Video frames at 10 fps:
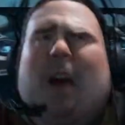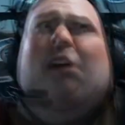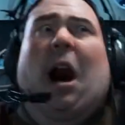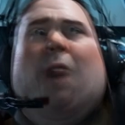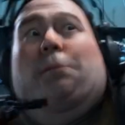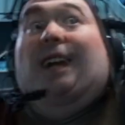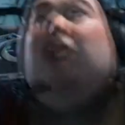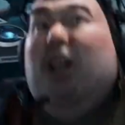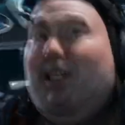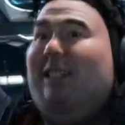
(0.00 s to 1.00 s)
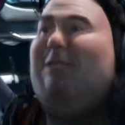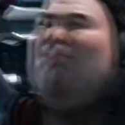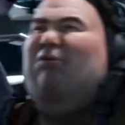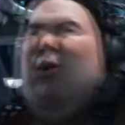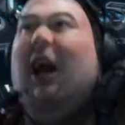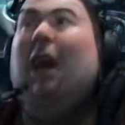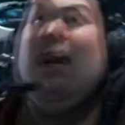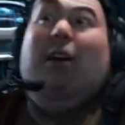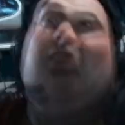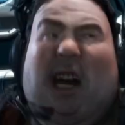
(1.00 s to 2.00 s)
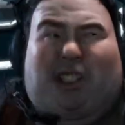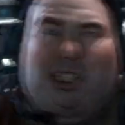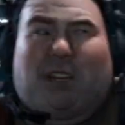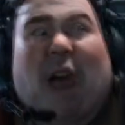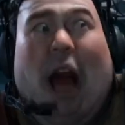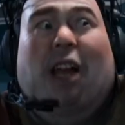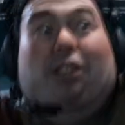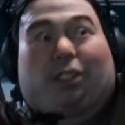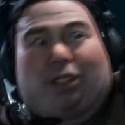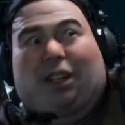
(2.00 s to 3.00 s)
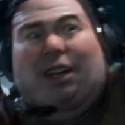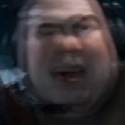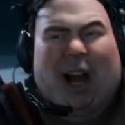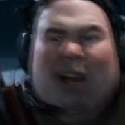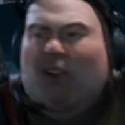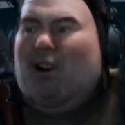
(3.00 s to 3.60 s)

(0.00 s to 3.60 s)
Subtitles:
It's the same kind of dark future you've seen before.